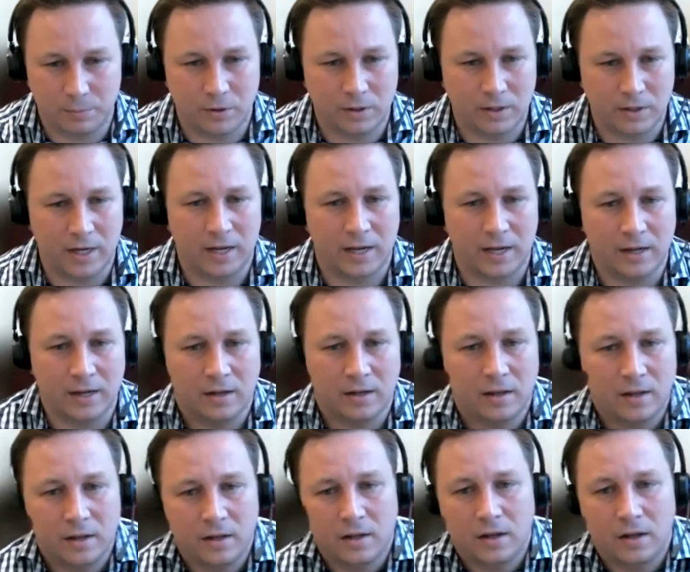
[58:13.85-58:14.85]
per day.
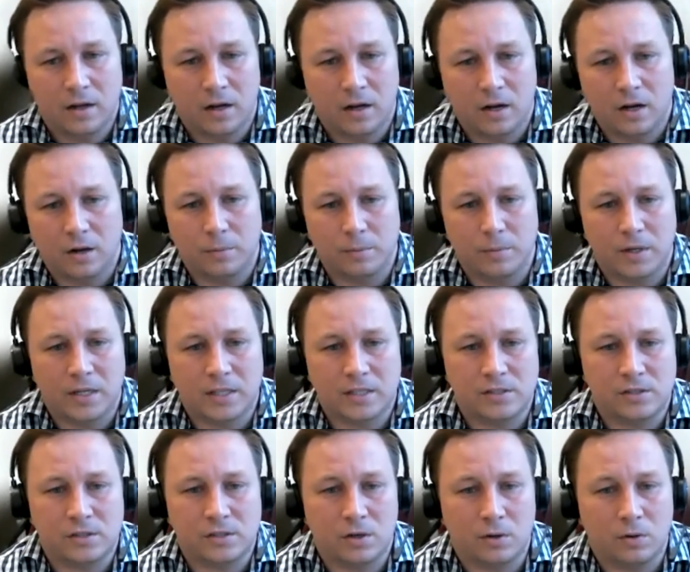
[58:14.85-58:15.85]
Um, and
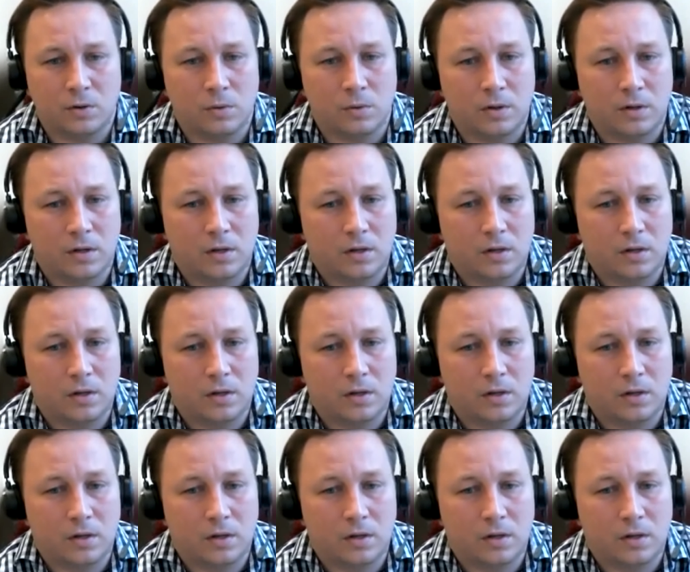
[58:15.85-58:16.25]
so